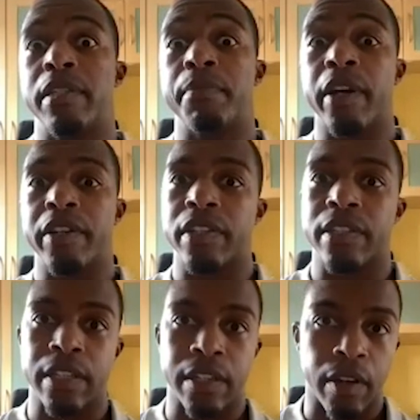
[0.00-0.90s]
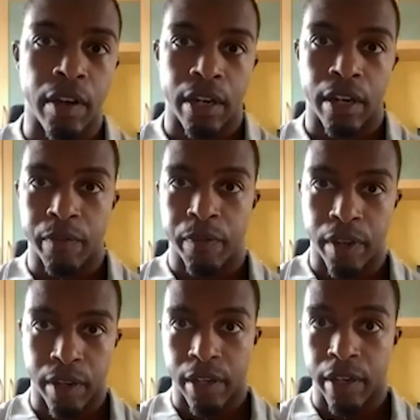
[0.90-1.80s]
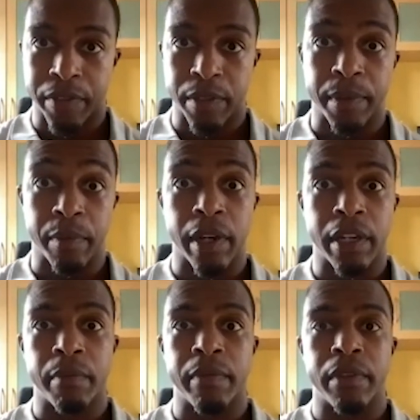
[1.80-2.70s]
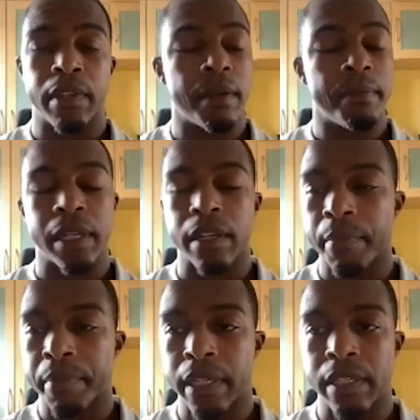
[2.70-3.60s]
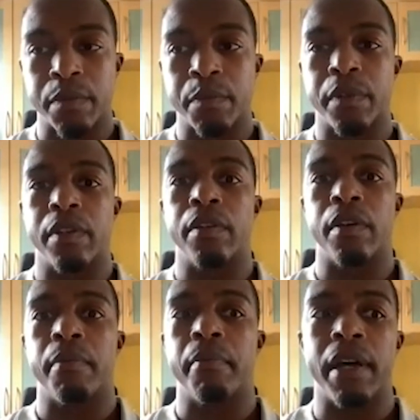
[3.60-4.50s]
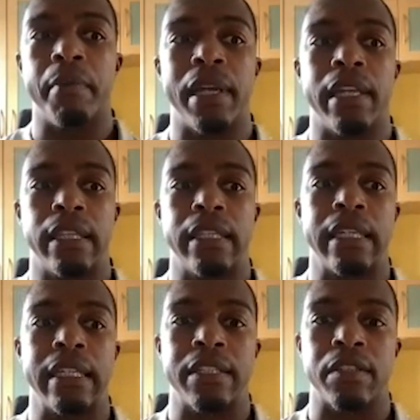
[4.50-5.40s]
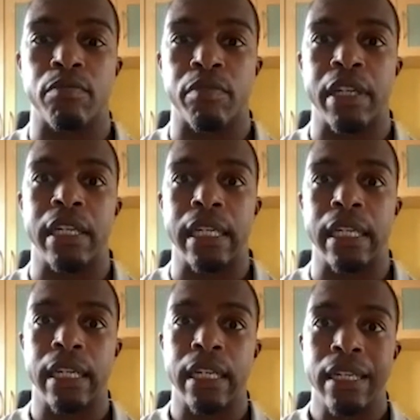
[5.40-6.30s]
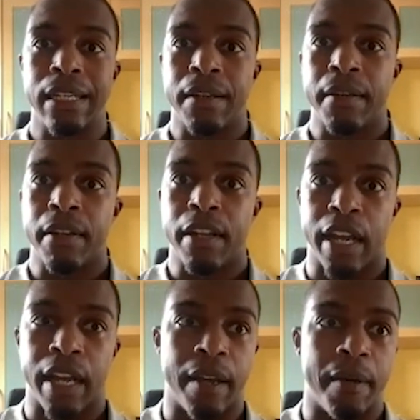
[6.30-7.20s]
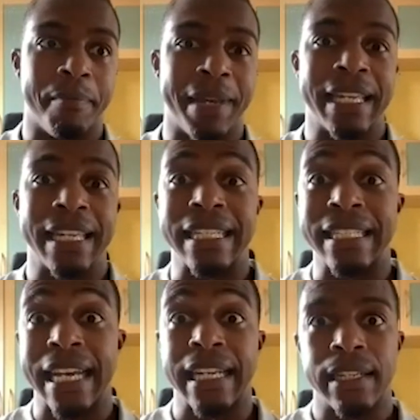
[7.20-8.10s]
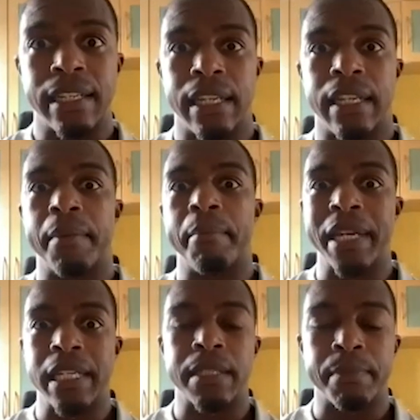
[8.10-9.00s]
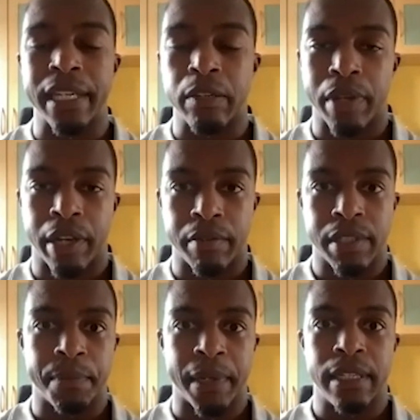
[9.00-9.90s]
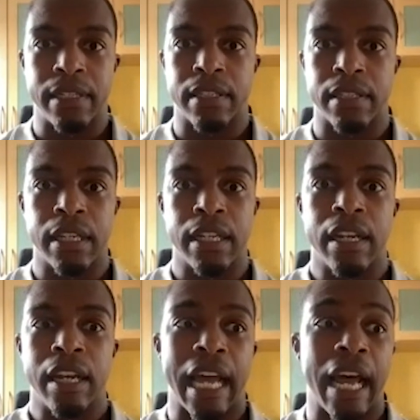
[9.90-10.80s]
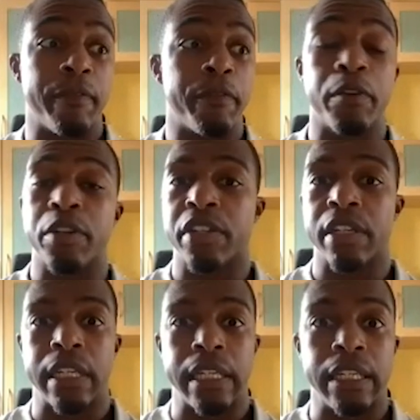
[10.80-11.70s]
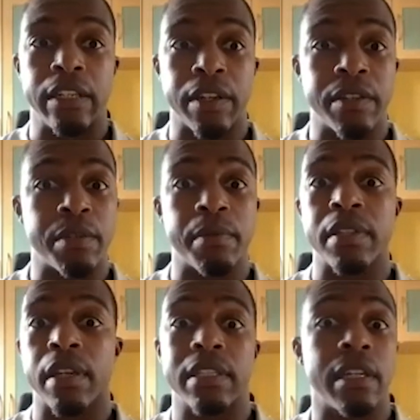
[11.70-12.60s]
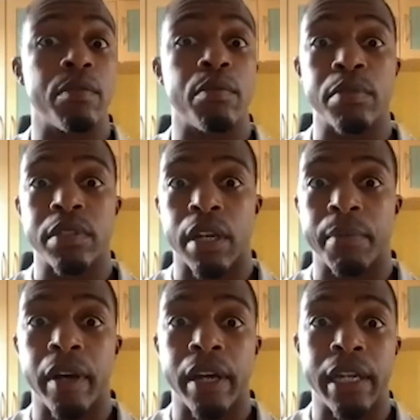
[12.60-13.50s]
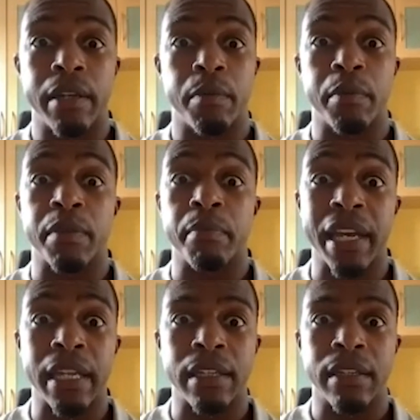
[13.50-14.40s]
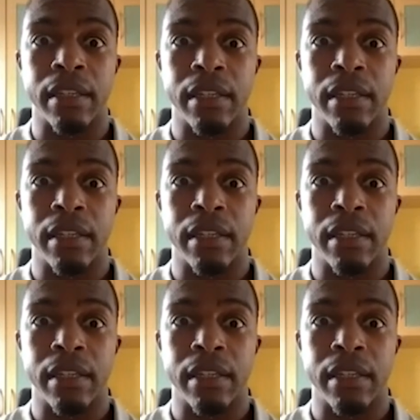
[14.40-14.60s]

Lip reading: as much as I'd love to be working with big companies and whatnot. My main thing is to really make a dent in the men's mental health space. Unfortunately, suicide's at an all-time high with men.